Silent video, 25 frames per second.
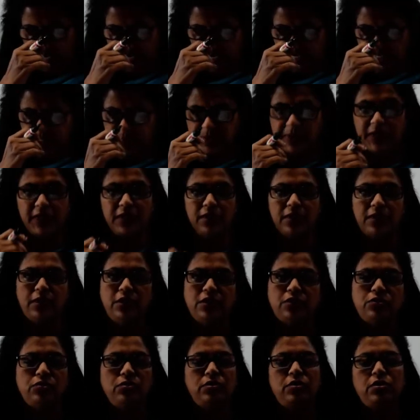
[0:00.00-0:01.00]
arrangement.
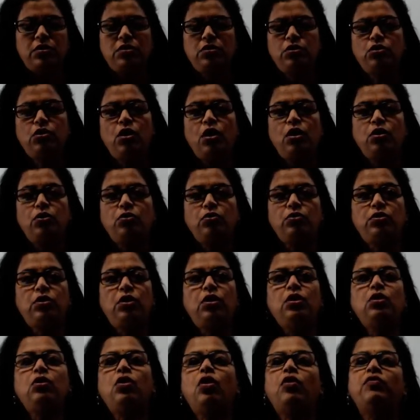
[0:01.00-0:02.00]
So this you have to
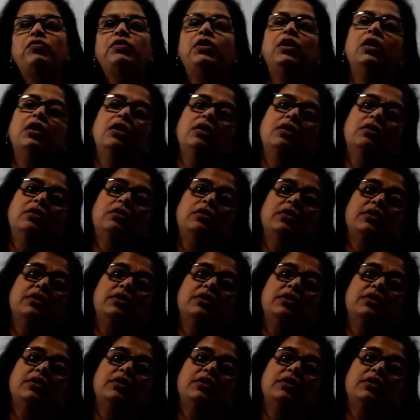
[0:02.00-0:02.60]
think of the